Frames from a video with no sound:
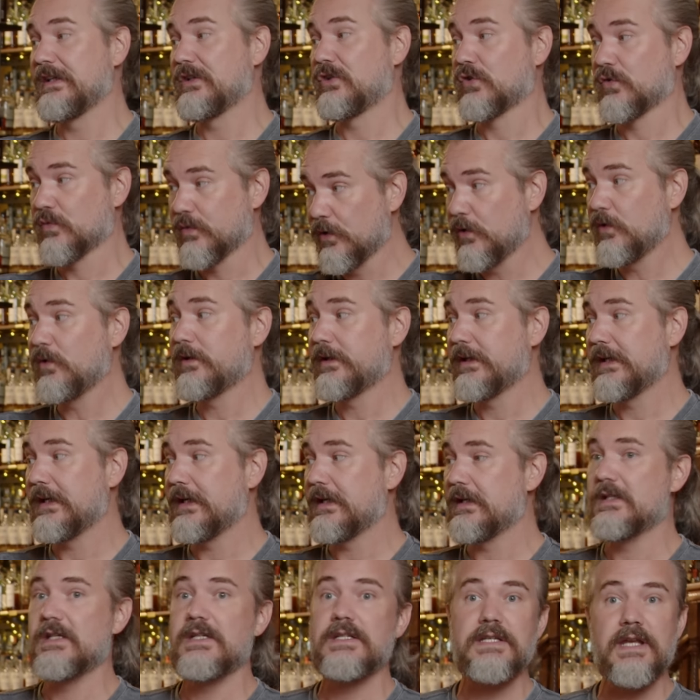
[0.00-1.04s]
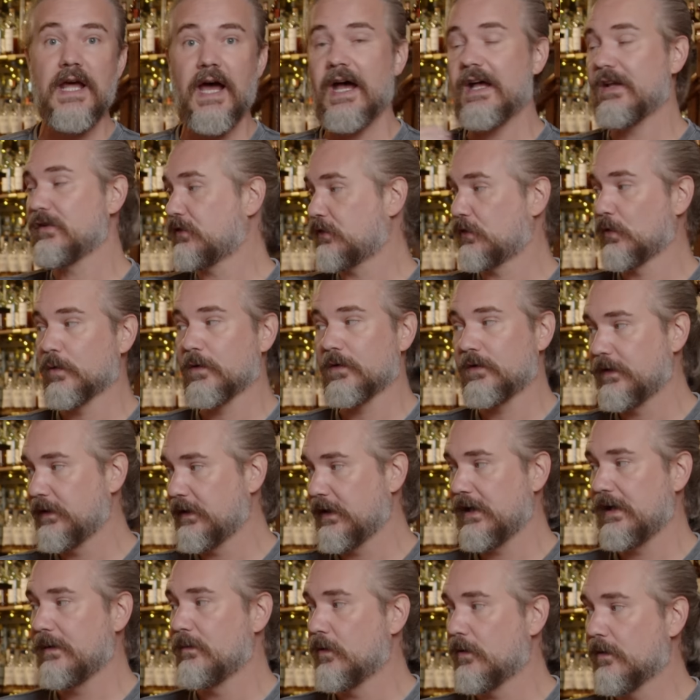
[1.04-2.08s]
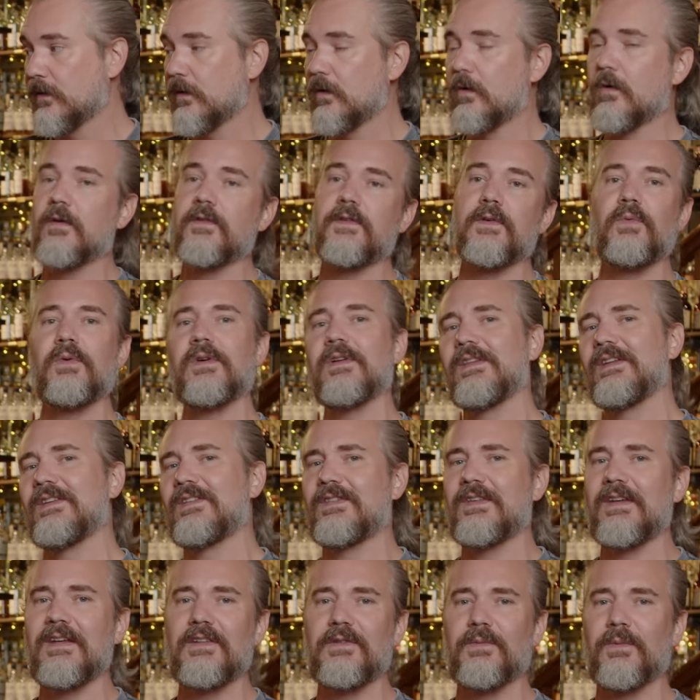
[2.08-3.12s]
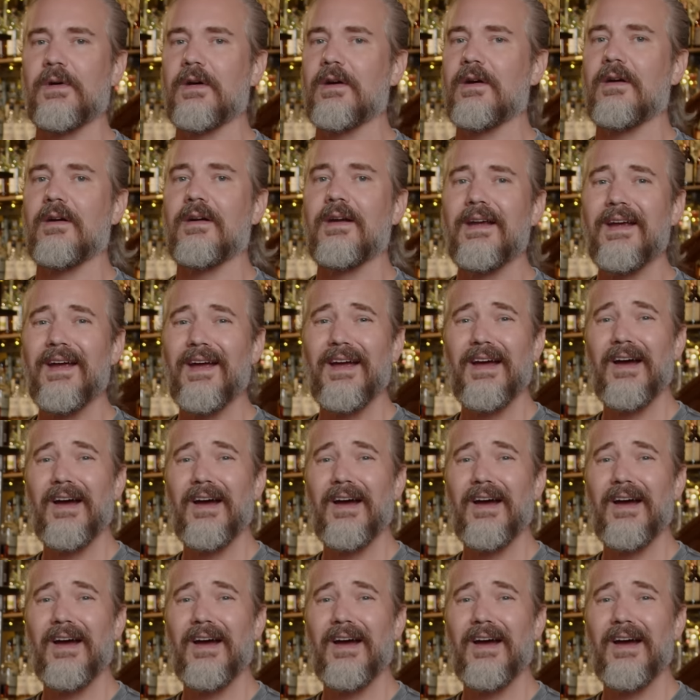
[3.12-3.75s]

truly not sourcing anymore, or is it one of these things where